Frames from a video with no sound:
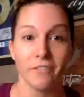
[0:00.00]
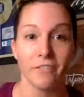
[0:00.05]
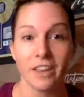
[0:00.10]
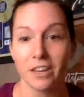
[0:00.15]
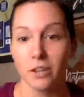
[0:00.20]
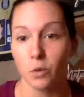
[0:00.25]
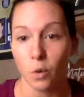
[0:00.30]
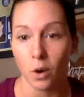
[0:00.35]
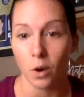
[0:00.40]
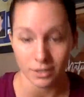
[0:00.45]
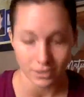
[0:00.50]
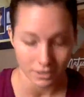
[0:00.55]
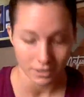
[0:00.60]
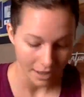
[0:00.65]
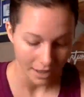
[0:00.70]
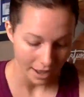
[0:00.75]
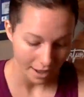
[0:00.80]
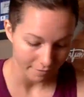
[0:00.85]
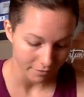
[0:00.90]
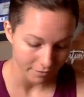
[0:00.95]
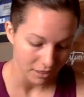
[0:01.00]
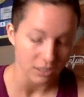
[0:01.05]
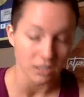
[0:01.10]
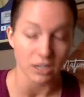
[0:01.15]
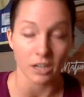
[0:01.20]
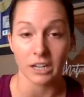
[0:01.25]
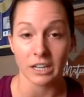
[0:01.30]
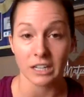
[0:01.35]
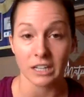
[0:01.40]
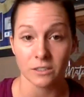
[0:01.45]
and you want to have these
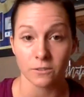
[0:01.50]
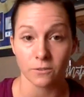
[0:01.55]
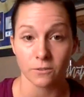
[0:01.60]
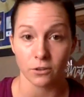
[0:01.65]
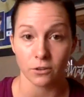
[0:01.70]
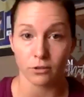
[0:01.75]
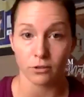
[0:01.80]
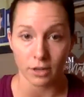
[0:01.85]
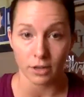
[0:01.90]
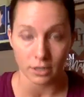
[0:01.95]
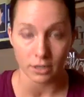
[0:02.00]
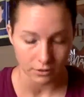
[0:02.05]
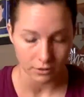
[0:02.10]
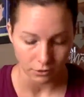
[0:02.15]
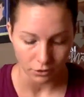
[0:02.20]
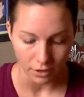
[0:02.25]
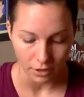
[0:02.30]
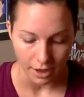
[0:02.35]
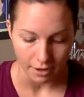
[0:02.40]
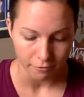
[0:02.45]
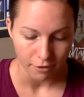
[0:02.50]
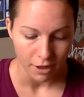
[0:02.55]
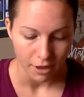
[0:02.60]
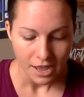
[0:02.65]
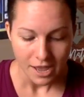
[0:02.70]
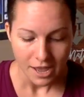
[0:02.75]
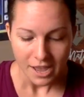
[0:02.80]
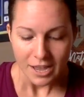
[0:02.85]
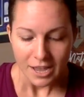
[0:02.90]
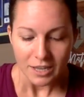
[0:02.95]
nuggets for the rest of your life.
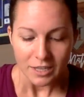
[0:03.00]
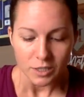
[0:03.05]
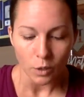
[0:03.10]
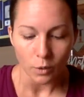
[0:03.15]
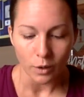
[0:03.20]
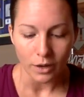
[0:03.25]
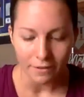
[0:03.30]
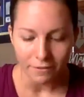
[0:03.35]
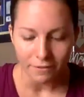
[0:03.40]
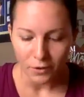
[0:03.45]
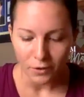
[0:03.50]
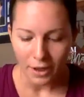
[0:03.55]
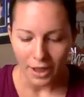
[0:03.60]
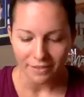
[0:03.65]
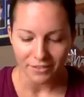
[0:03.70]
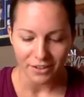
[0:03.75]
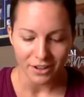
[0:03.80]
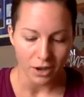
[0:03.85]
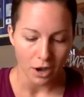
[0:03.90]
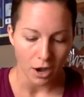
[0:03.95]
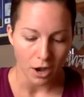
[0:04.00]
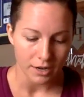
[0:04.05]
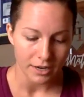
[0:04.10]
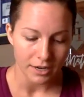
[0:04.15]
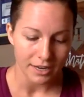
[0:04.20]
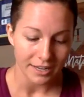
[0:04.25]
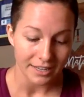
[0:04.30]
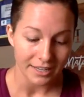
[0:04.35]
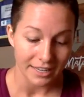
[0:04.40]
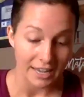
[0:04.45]
So if you haven't gotten
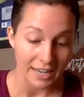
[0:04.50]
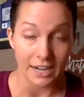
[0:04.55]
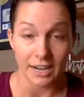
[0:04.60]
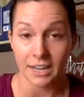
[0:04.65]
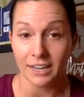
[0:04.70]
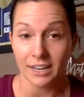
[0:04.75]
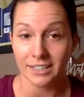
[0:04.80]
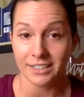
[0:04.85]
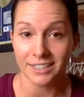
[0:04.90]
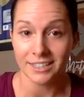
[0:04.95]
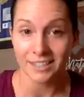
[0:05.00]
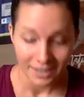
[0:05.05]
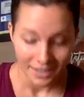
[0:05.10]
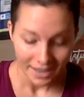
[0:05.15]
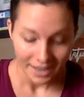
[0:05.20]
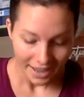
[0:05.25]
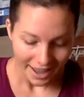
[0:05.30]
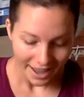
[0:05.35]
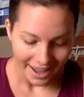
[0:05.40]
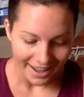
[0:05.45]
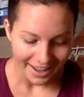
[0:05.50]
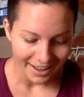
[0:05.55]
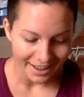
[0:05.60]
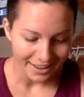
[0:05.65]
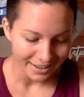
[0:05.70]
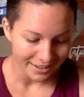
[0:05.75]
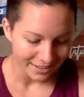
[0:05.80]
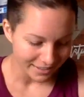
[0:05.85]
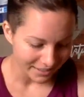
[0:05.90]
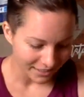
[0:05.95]
it, get it
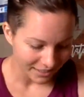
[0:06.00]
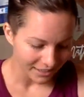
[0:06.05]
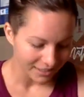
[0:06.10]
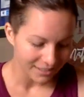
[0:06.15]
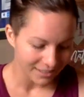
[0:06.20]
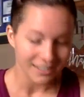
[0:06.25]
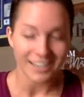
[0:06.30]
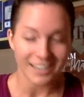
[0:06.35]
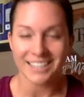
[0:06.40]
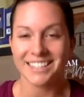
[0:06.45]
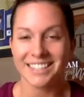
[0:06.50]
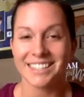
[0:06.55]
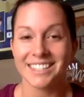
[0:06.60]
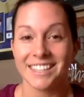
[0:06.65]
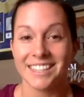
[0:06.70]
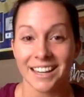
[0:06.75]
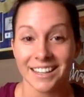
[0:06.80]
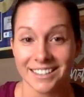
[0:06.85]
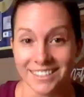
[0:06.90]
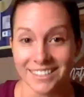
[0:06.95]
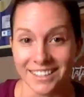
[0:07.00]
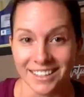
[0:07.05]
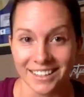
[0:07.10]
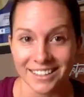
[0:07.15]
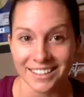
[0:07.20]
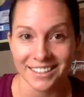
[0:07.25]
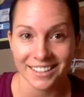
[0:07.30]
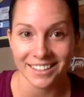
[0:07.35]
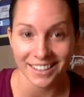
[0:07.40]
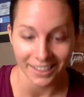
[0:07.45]
and dissect it
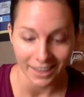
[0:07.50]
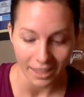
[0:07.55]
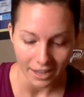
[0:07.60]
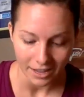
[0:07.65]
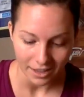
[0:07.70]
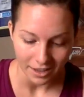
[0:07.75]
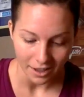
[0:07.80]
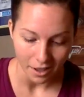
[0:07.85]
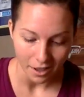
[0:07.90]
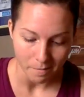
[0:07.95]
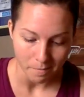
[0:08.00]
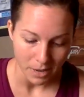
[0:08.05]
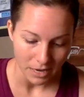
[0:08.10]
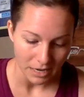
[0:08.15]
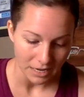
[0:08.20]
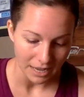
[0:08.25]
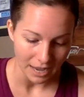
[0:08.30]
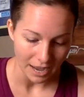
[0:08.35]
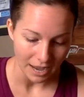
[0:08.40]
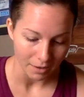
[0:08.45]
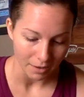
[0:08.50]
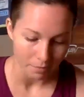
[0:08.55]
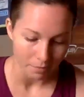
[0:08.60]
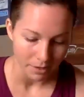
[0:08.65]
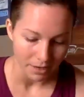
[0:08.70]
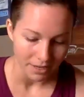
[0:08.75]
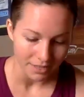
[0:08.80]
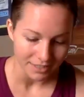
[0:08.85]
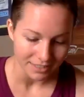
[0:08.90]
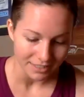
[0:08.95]
like a maniac,
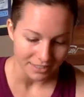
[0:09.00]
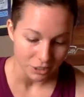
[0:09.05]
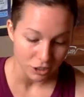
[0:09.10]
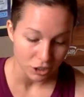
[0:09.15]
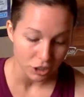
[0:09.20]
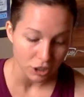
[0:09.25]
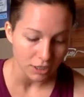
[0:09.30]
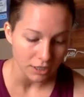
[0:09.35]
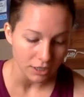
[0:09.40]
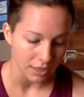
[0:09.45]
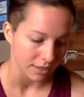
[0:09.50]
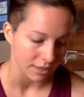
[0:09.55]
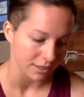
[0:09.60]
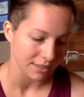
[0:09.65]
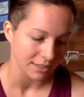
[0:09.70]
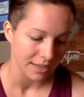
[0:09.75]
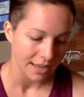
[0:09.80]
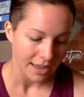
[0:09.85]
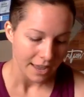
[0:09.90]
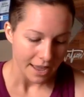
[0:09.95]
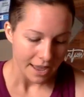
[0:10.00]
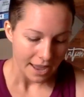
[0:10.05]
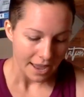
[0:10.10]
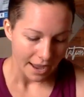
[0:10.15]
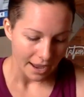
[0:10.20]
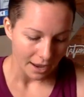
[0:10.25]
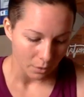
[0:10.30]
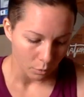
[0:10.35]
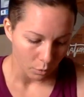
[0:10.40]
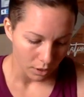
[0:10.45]
because it's genius.
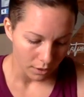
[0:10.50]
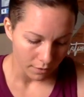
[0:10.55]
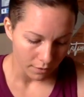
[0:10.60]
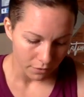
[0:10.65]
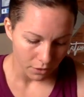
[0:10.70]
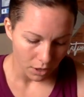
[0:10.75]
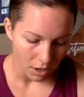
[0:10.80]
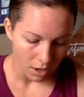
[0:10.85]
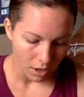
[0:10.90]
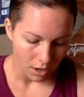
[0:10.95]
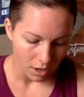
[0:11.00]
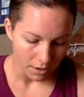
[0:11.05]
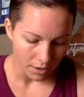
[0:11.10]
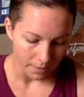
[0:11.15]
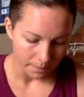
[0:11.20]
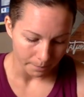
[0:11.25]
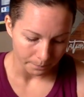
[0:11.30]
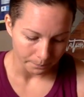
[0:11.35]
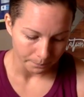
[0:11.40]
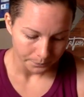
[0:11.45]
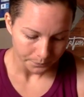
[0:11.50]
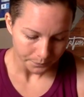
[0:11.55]
And one of the